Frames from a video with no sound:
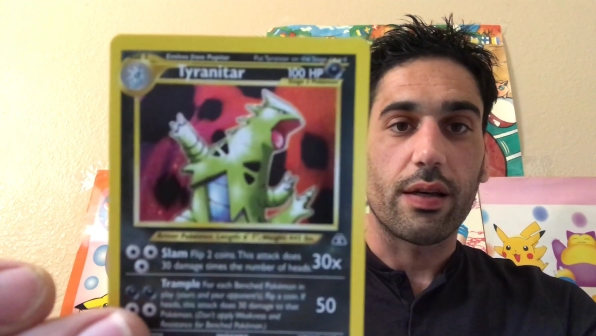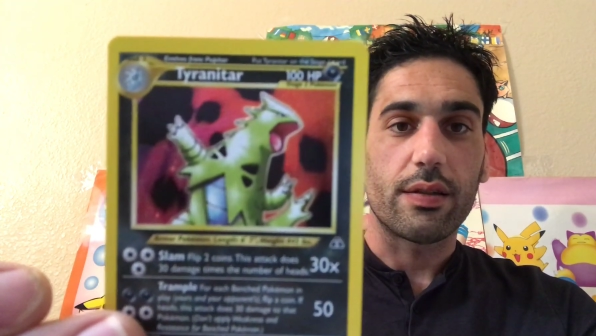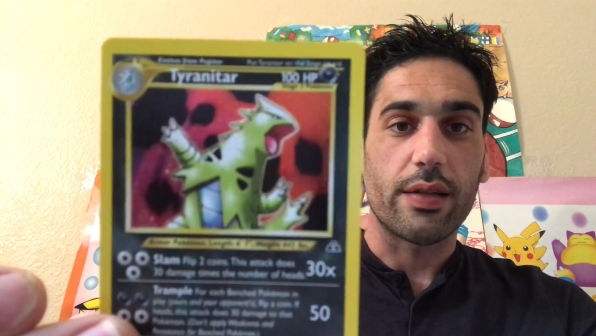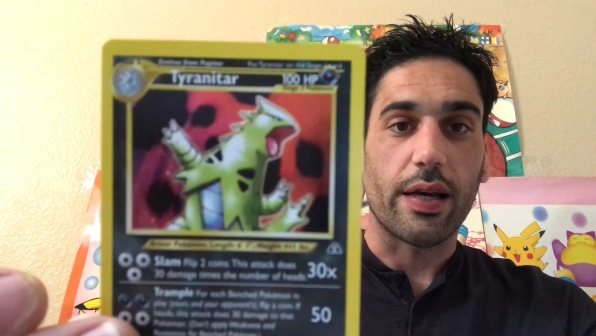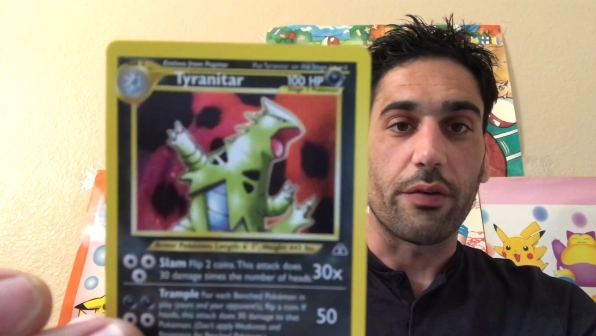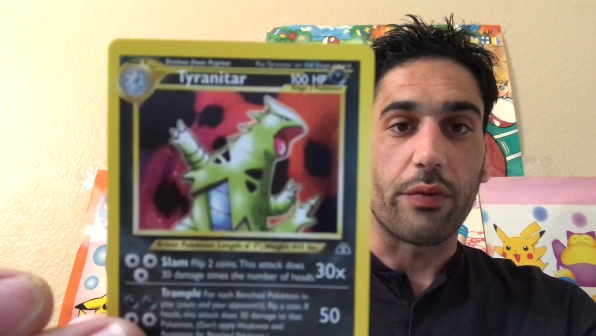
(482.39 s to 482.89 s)

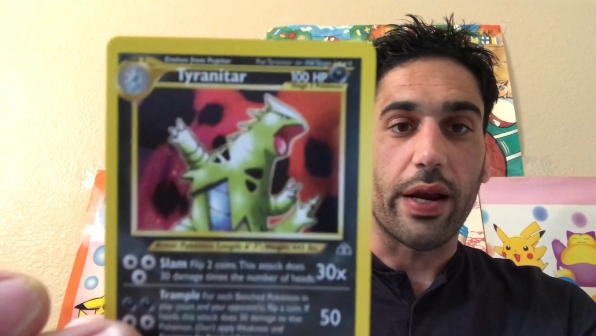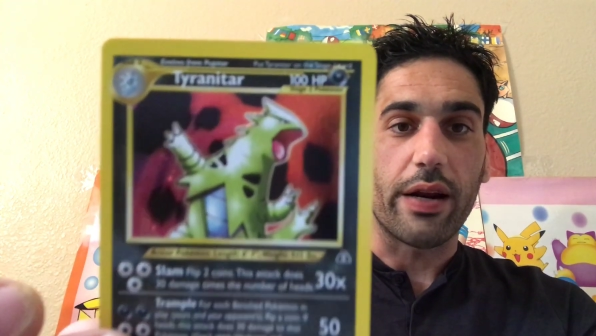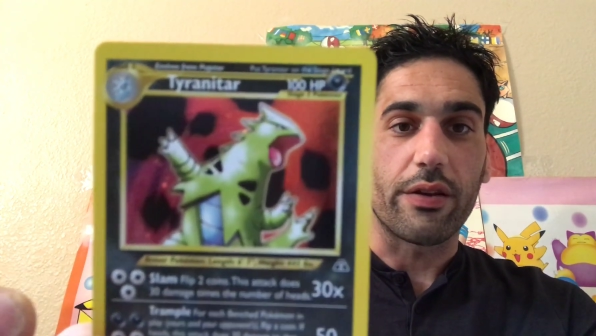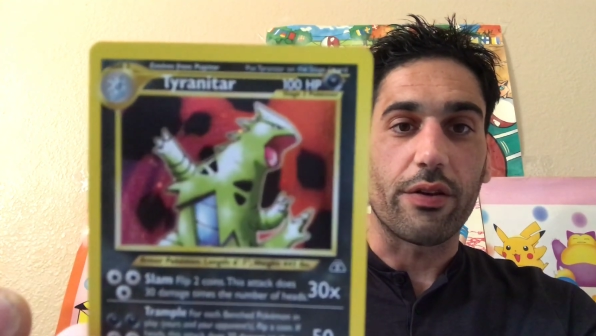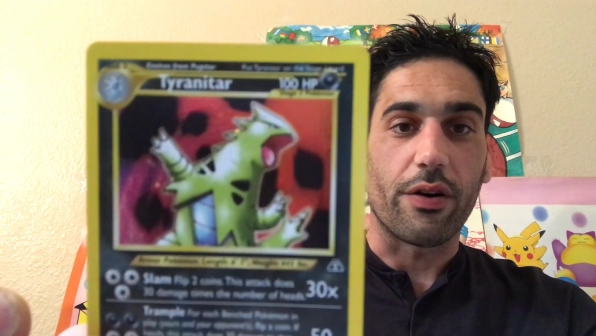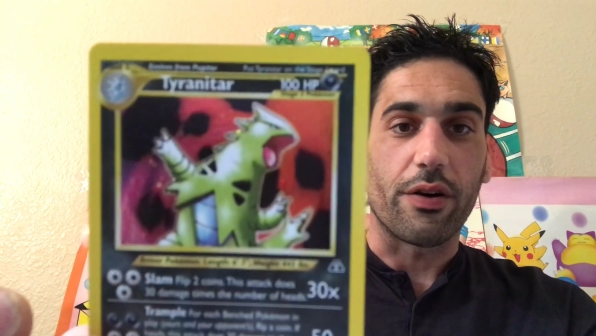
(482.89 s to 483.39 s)

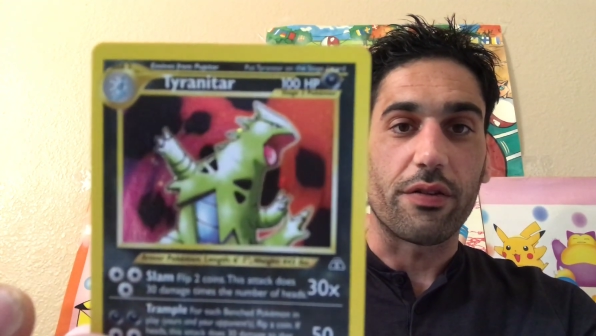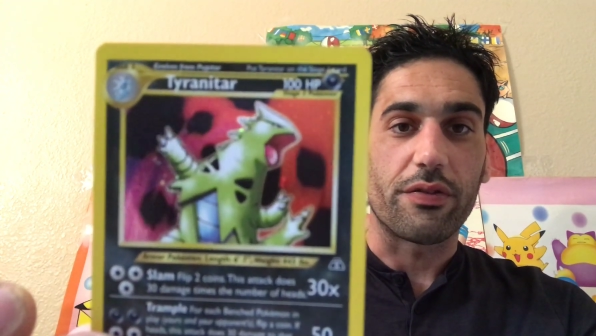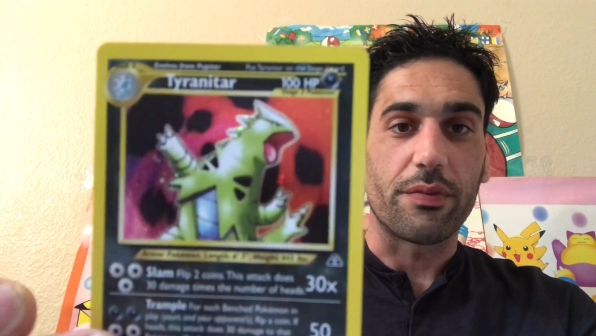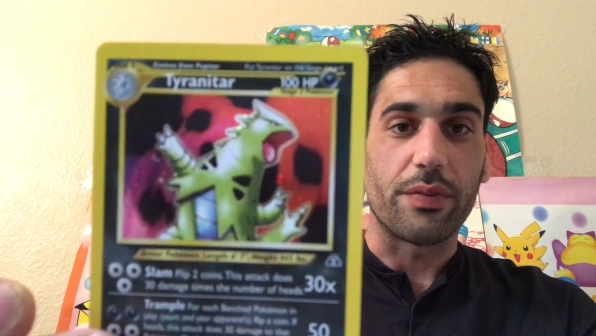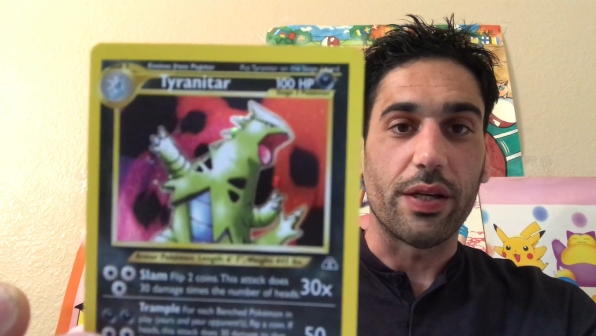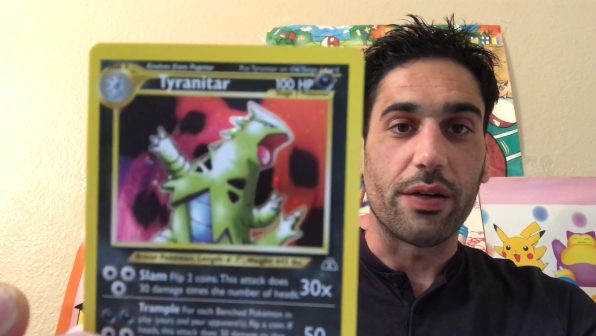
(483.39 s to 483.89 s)
Tyranitar
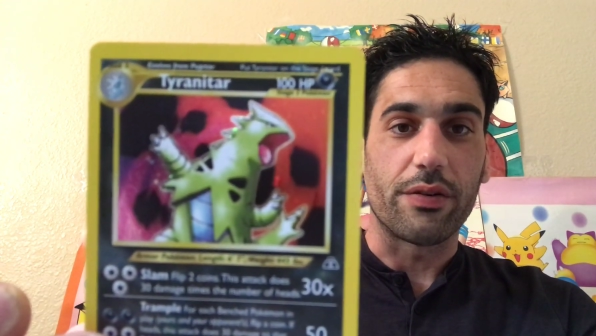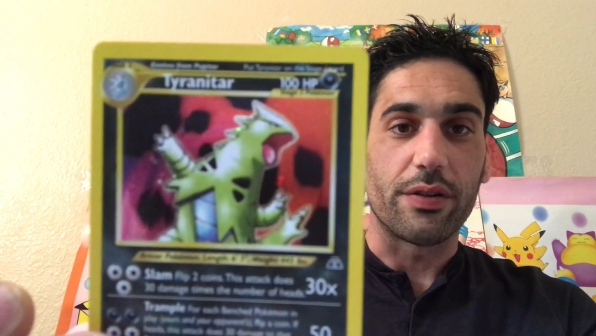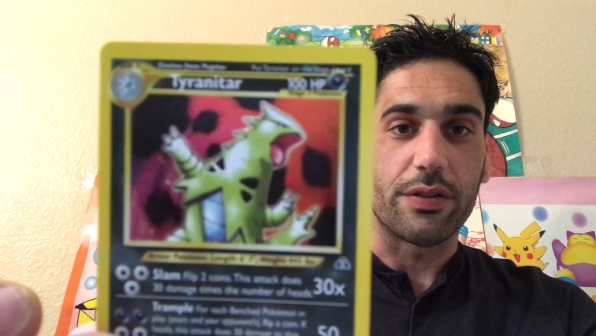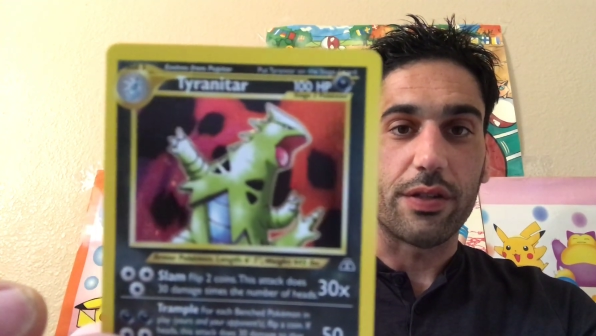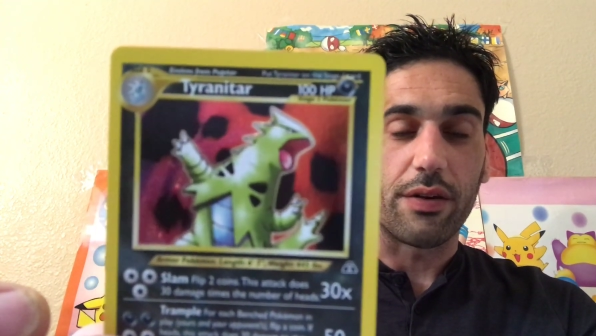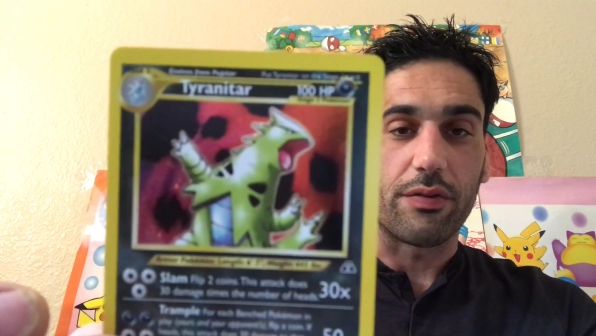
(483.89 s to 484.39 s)
from Neo
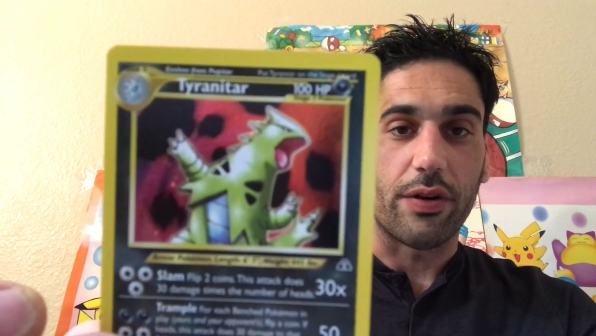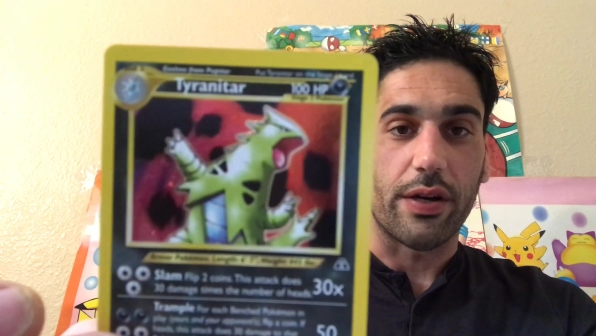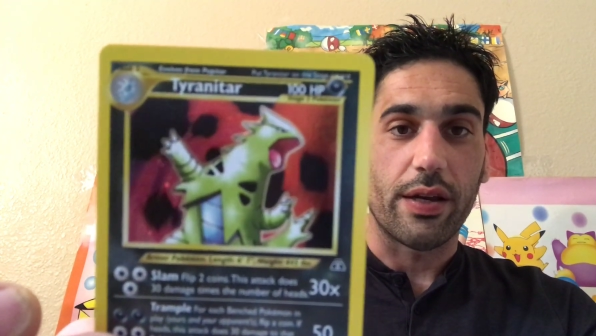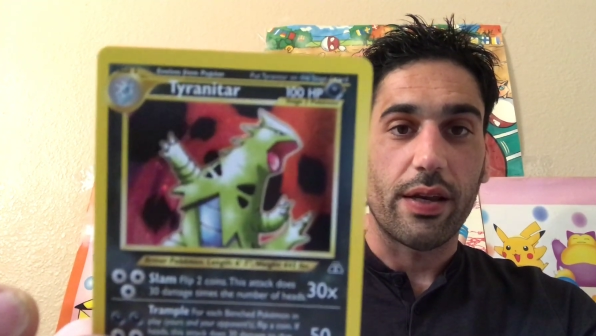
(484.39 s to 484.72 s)
Discovery.